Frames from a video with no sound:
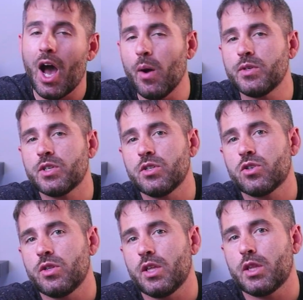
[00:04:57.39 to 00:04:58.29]
I was
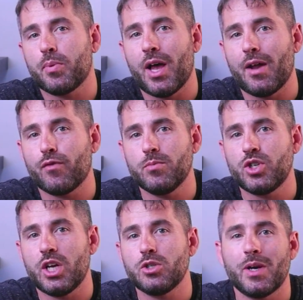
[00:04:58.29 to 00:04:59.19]
concerned that the platform
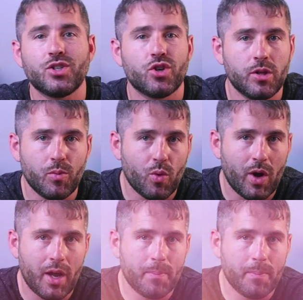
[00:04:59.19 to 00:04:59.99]
change might turn them away,